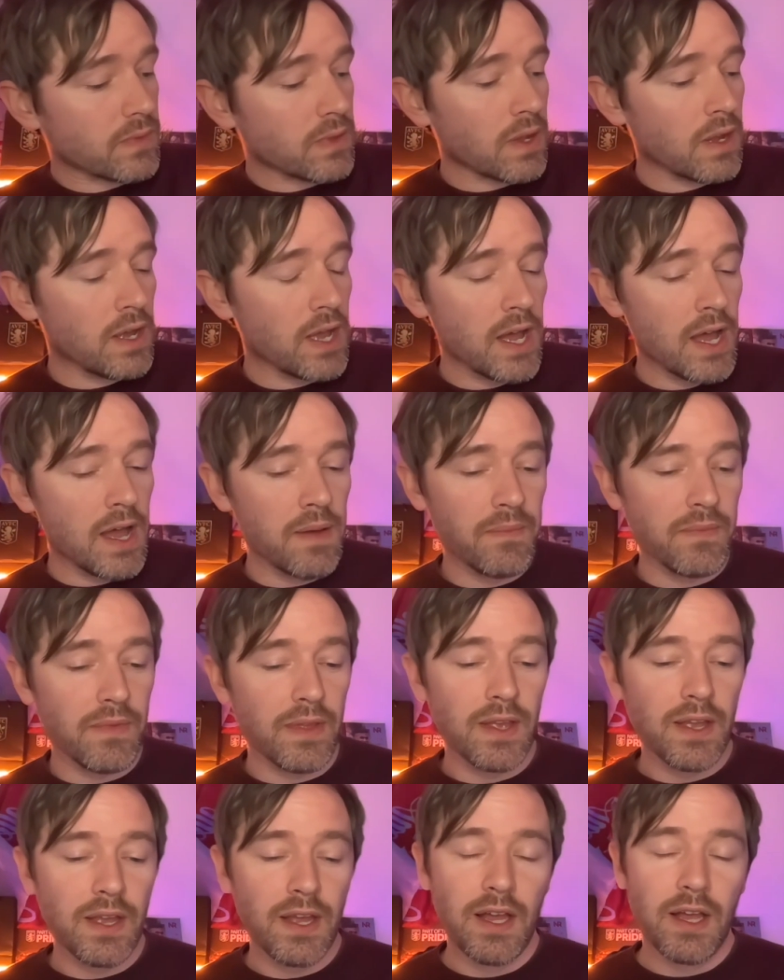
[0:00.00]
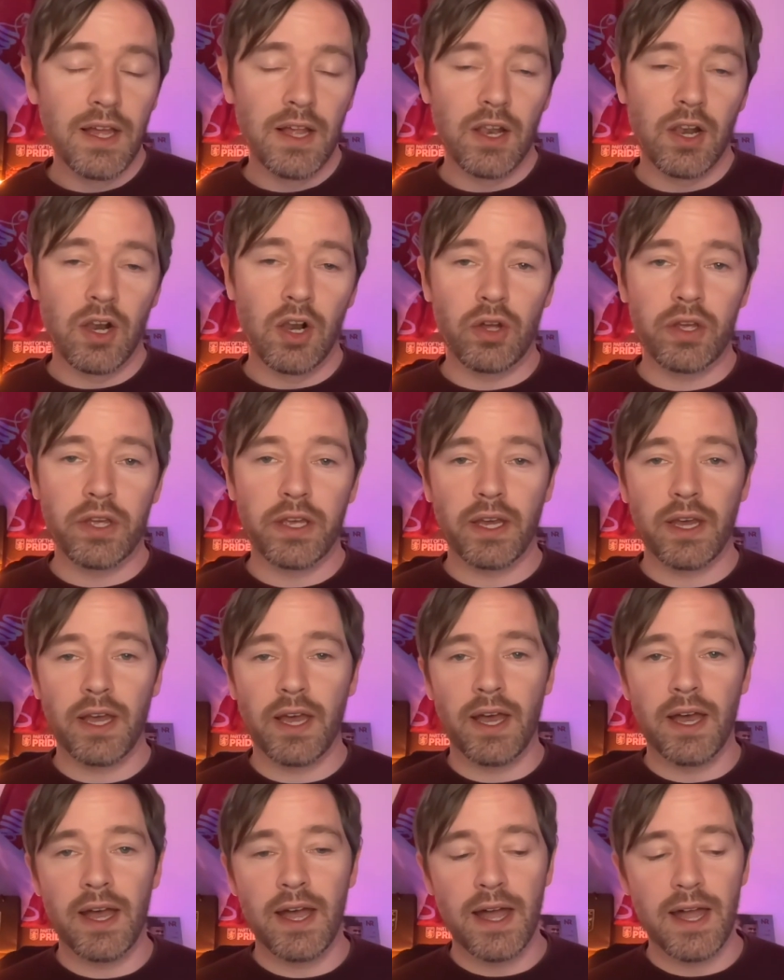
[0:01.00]
look,
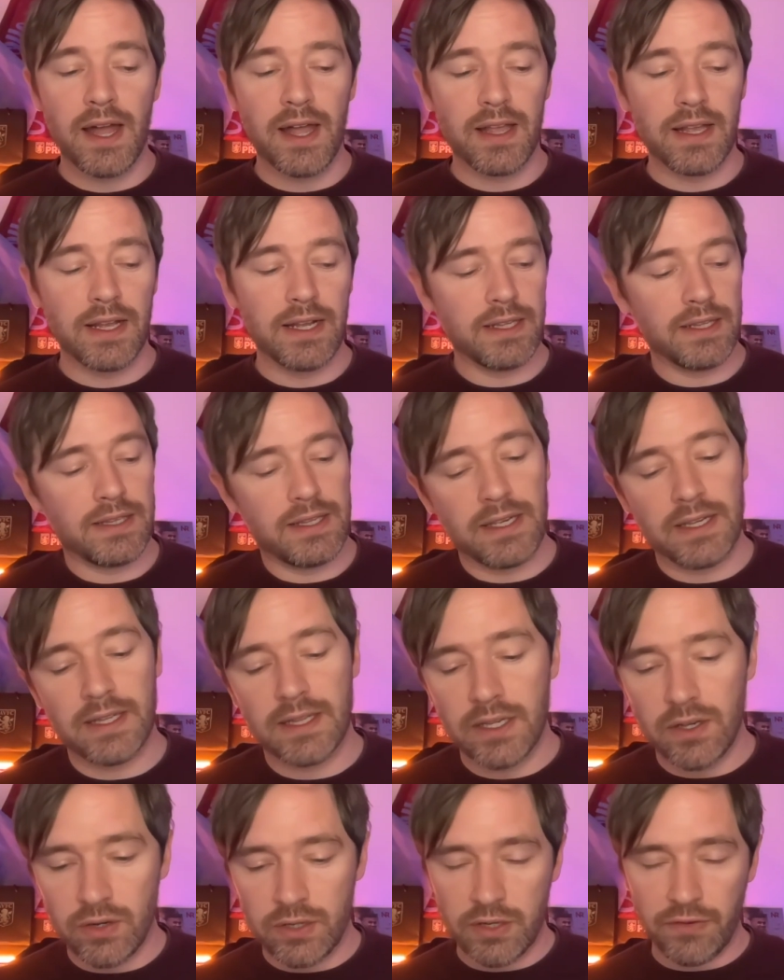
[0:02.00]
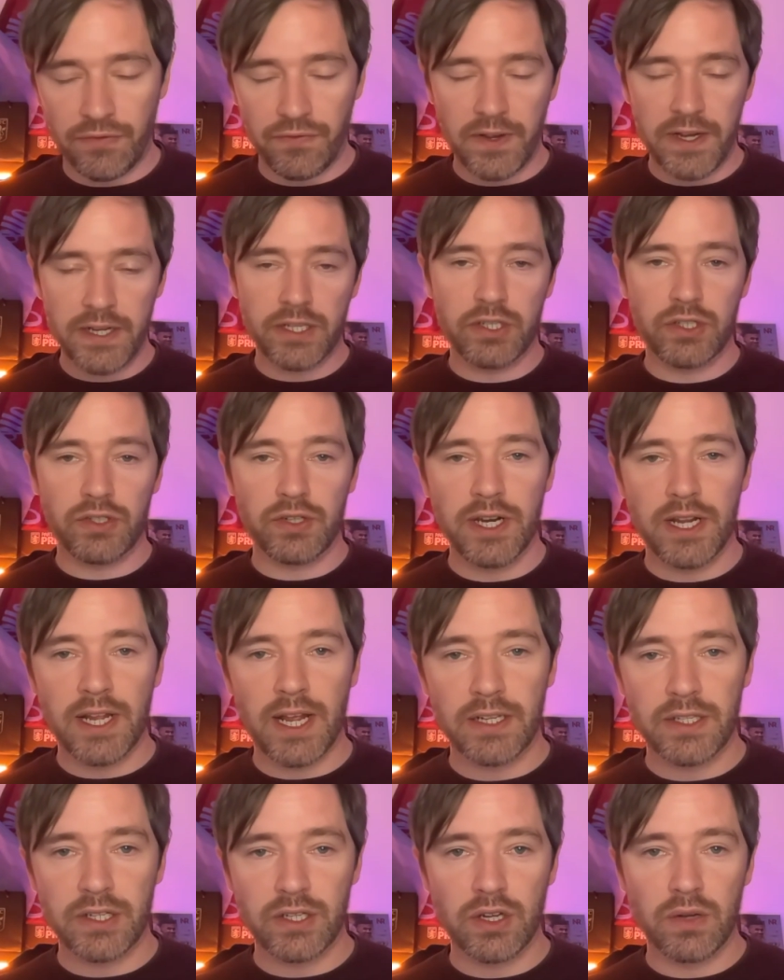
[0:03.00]
the undefeated streak
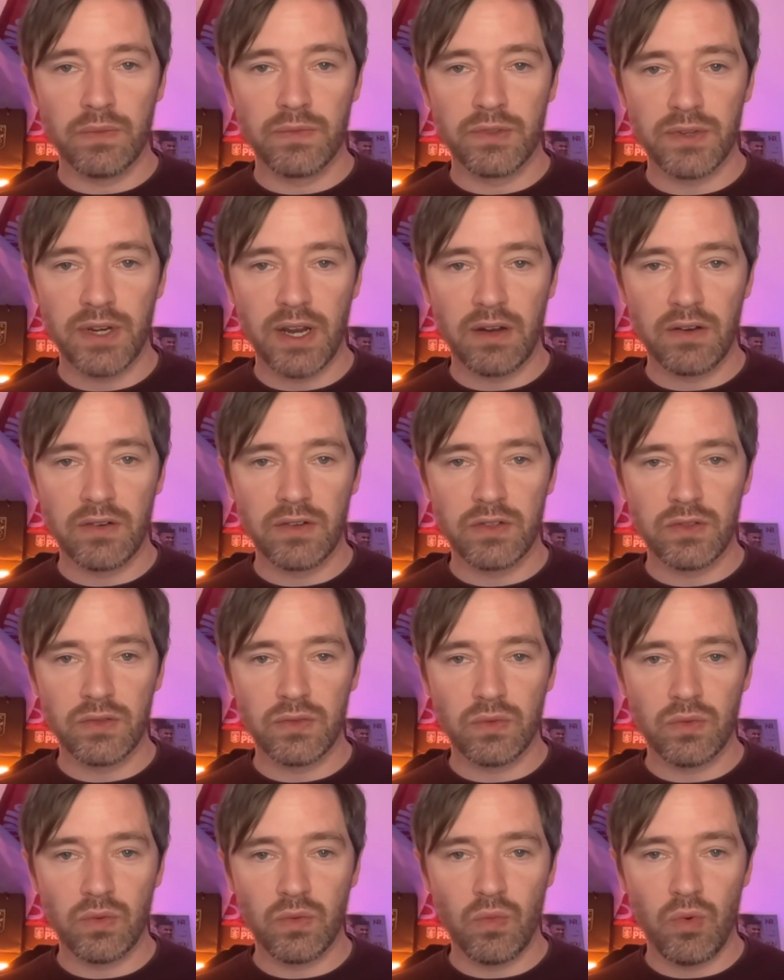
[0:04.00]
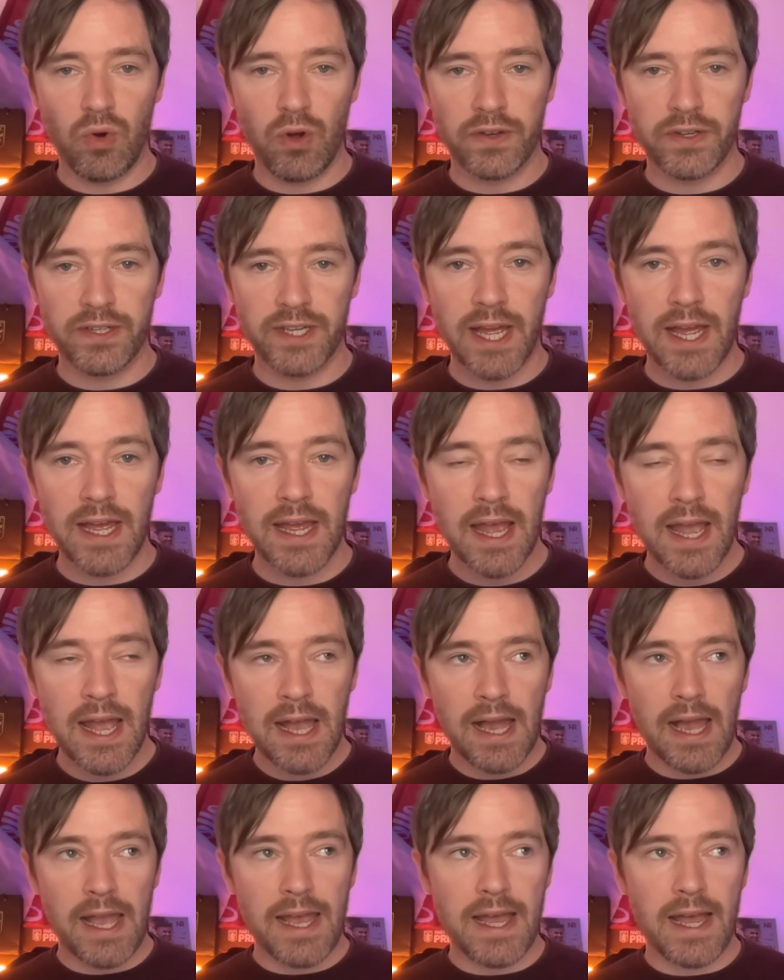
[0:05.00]
had to come to an end one day.
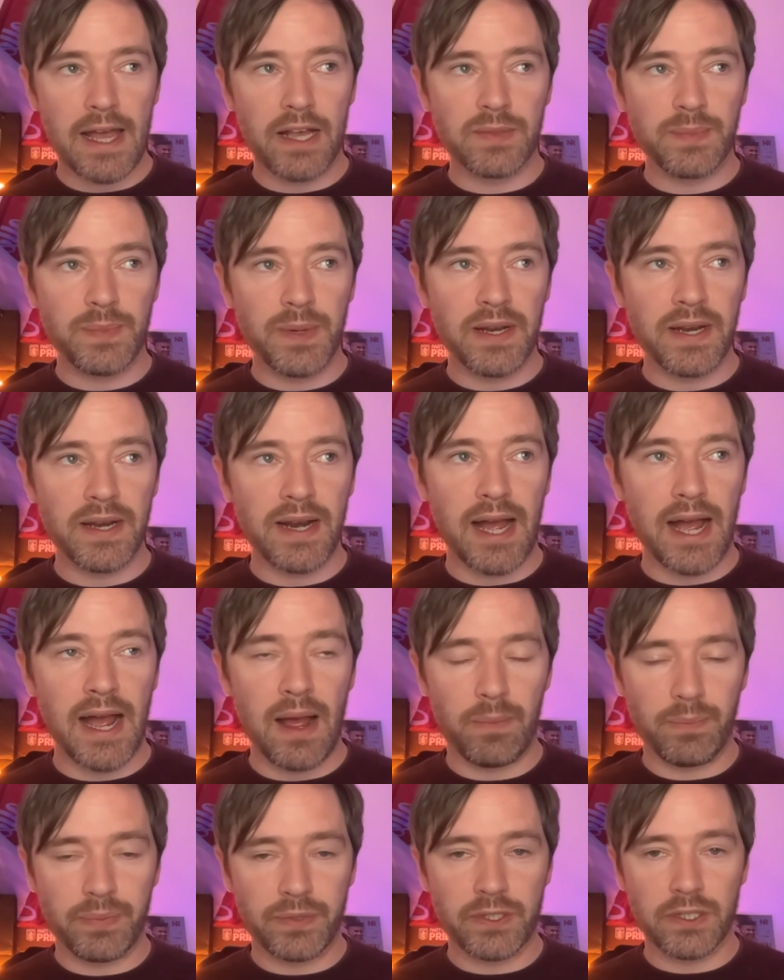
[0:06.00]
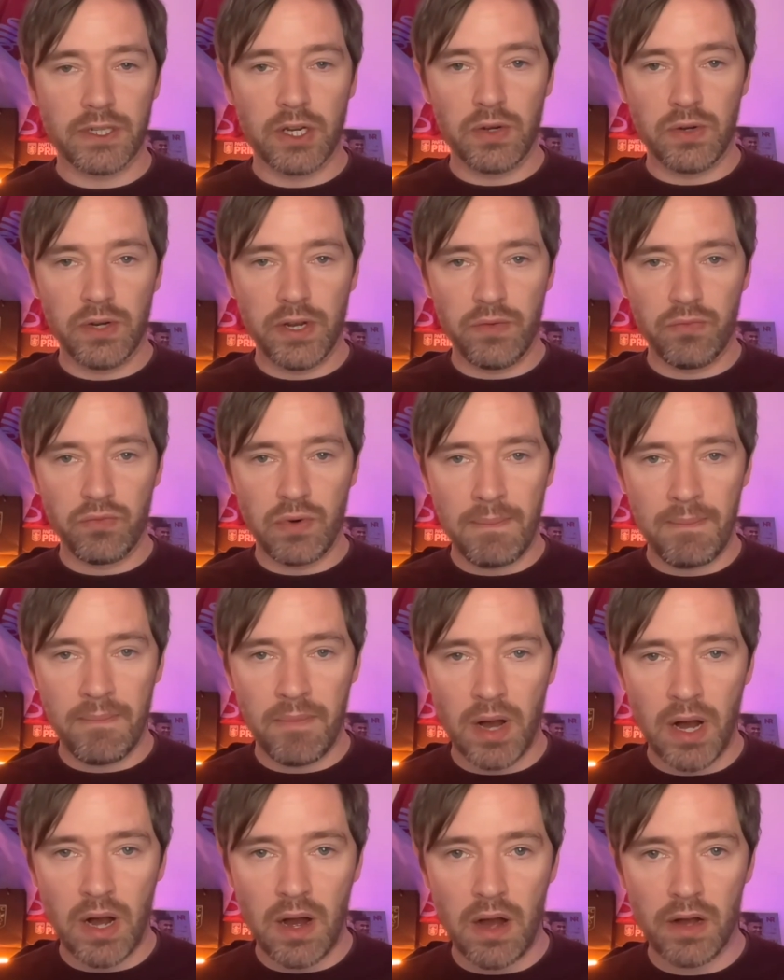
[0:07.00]
It has been an absolutely
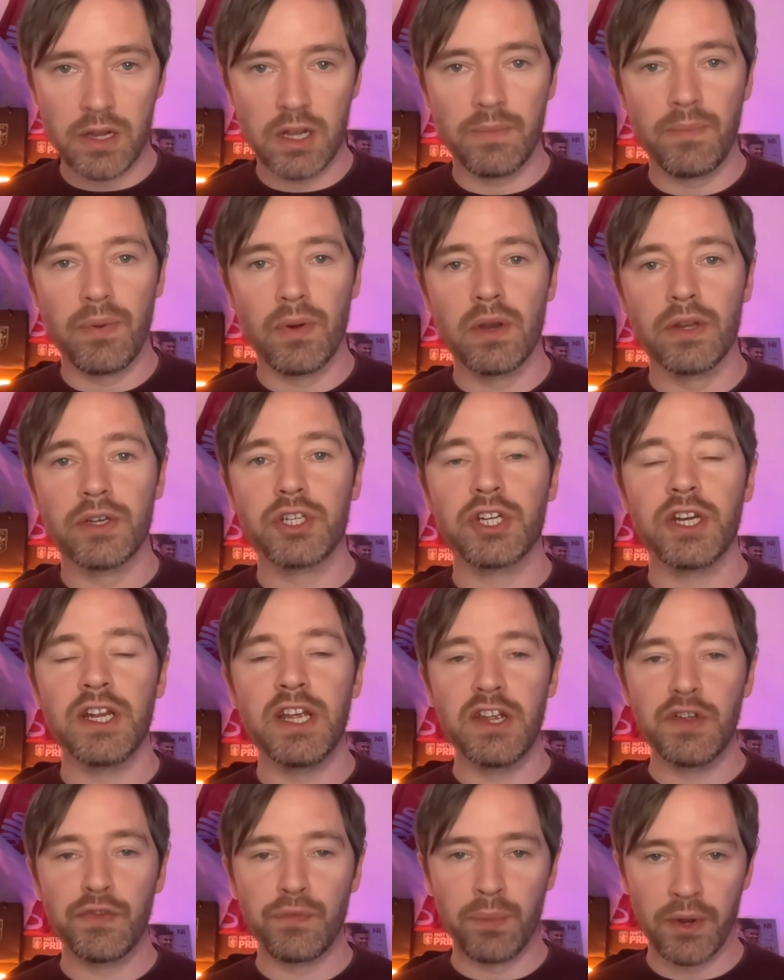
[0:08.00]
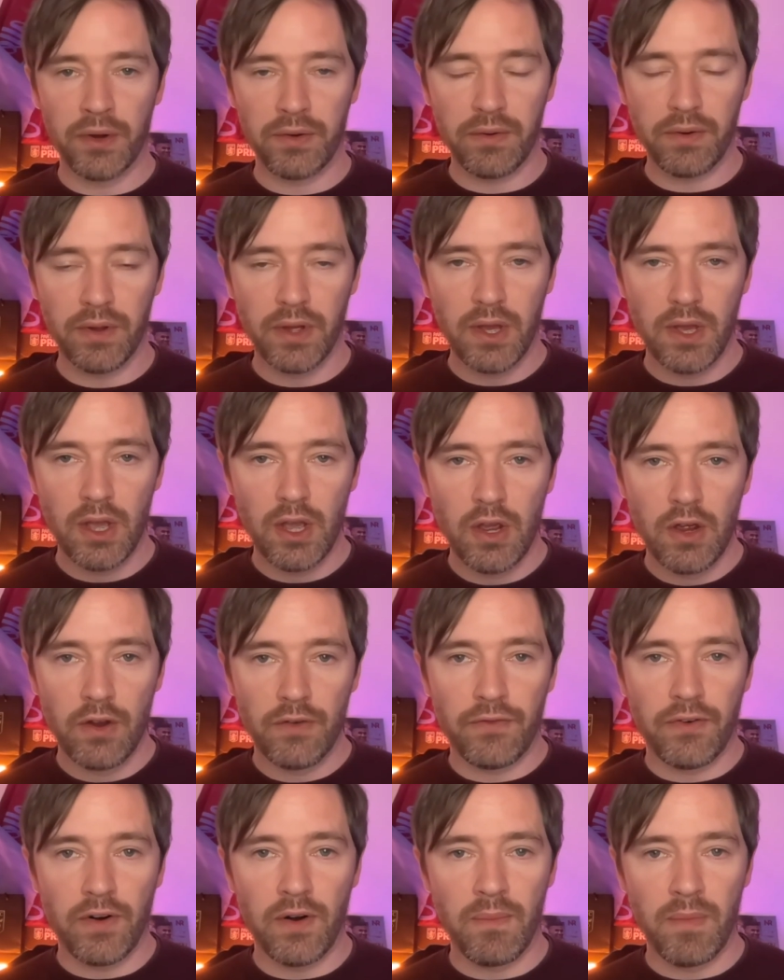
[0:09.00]
remarkable achievement
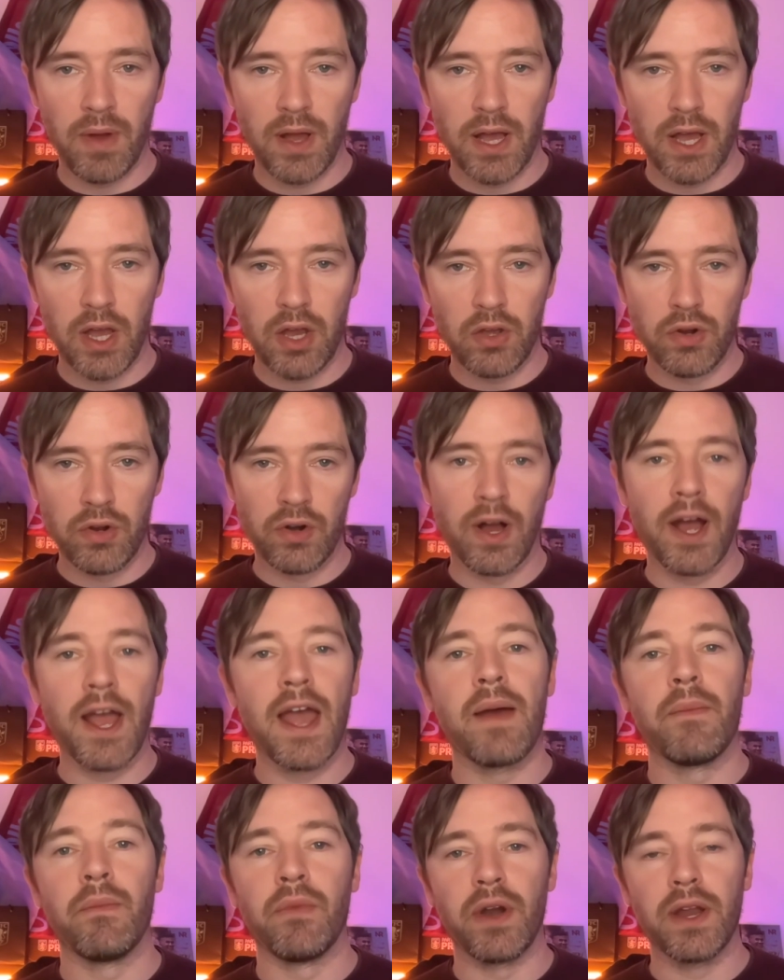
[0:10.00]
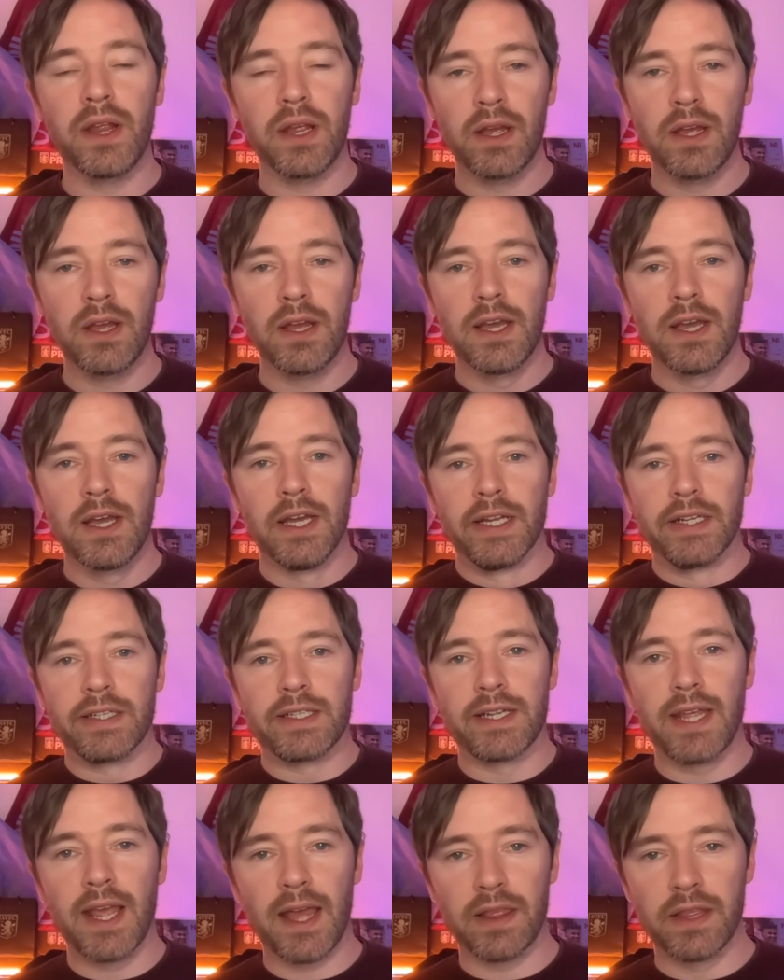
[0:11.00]
from Unai Emery to
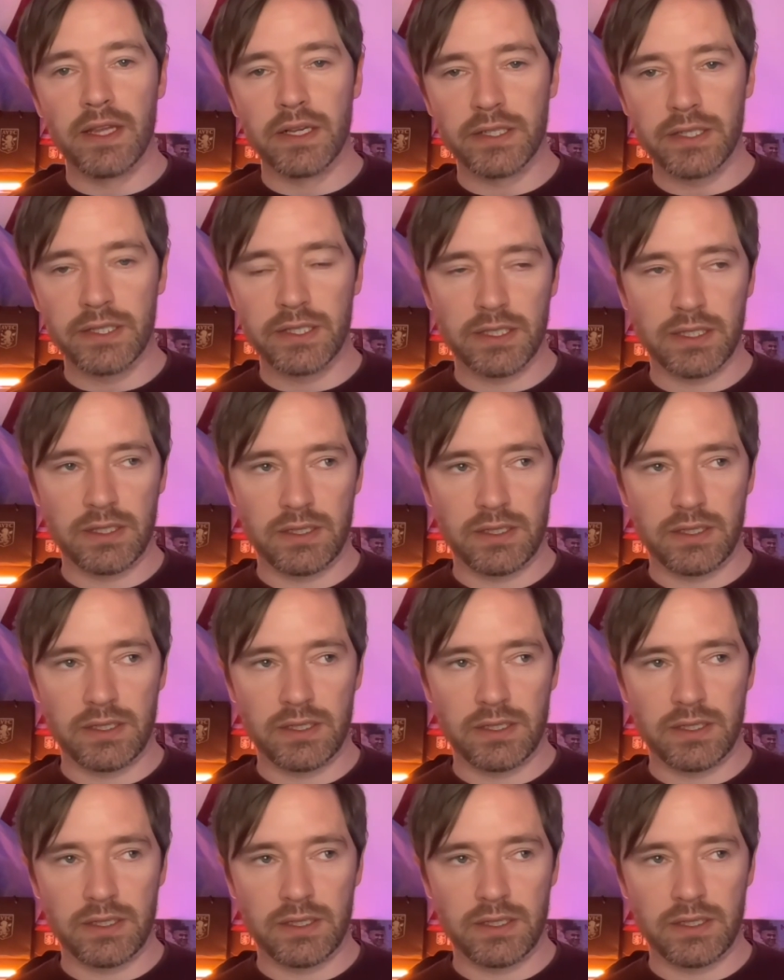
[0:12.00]
get this